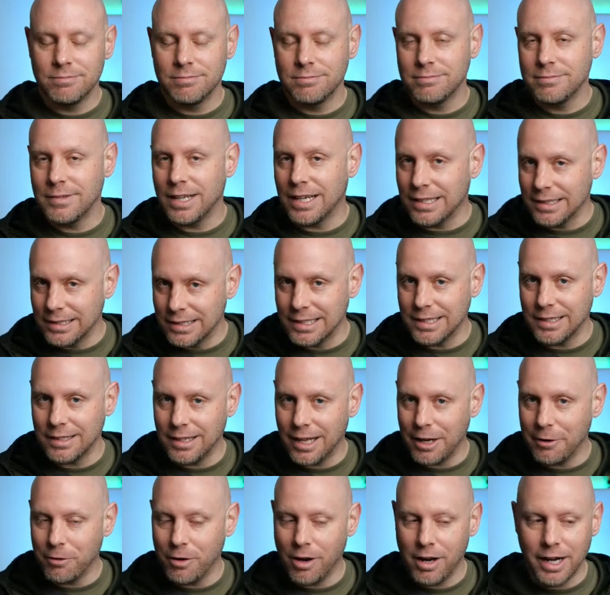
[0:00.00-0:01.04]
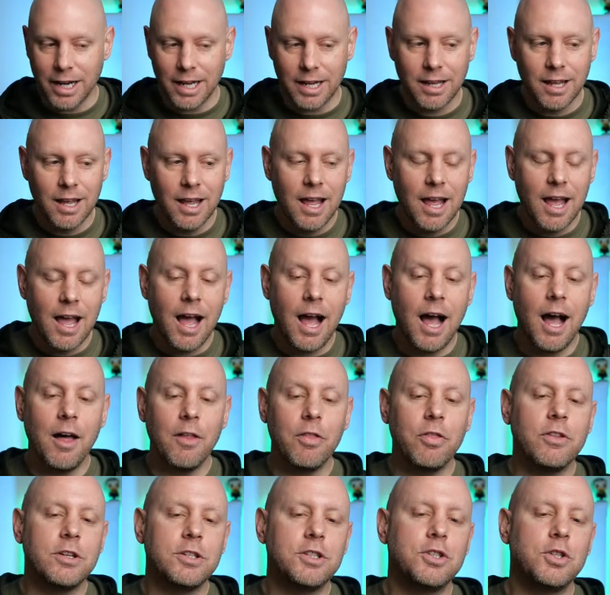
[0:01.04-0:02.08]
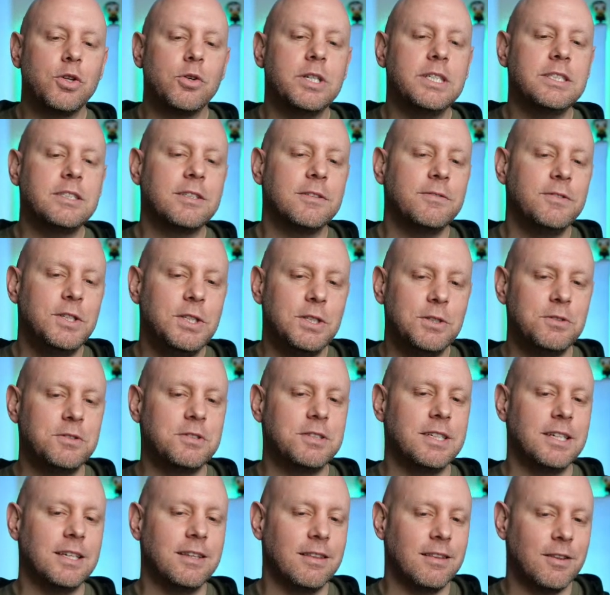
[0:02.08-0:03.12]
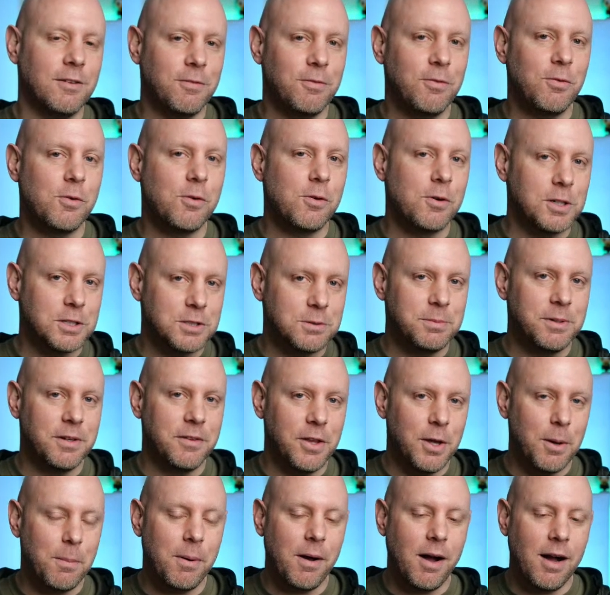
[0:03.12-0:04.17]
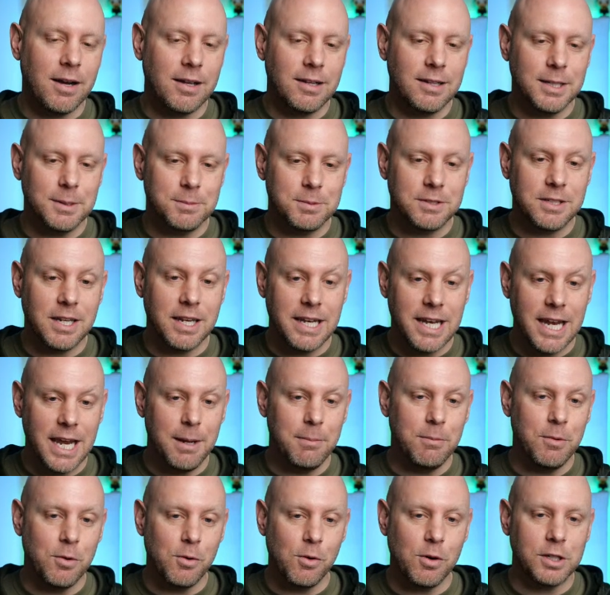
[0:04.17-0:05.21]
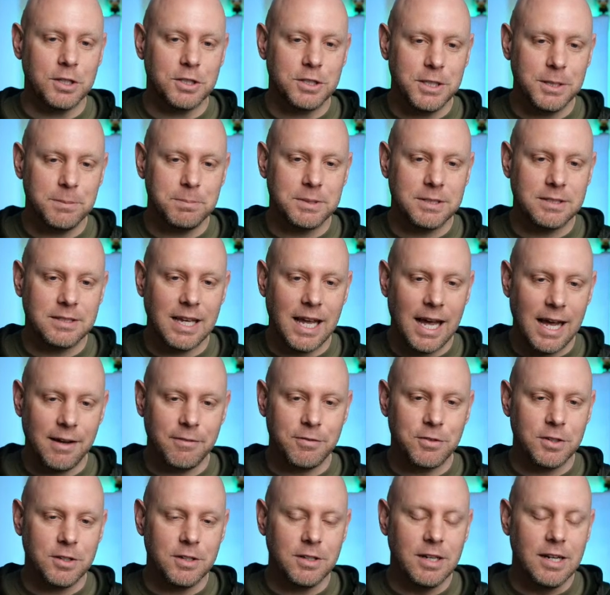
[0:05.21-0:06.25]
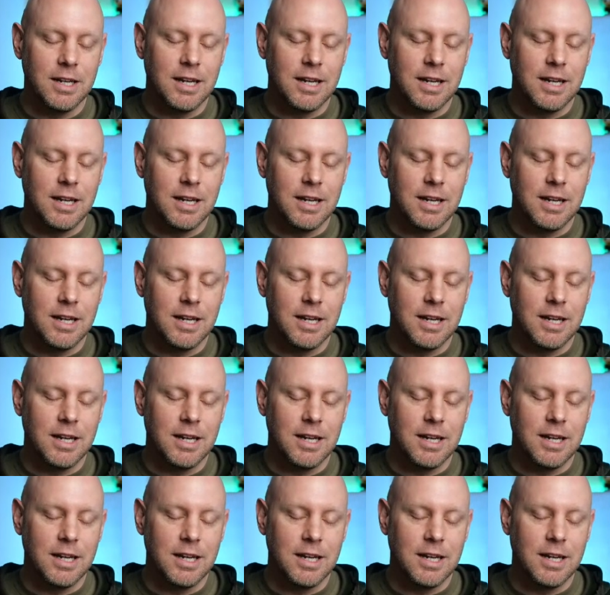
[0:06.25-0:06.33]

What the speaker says: A little ironic. The choice of using the 4 horsemen of the apocalypse to name your ships after,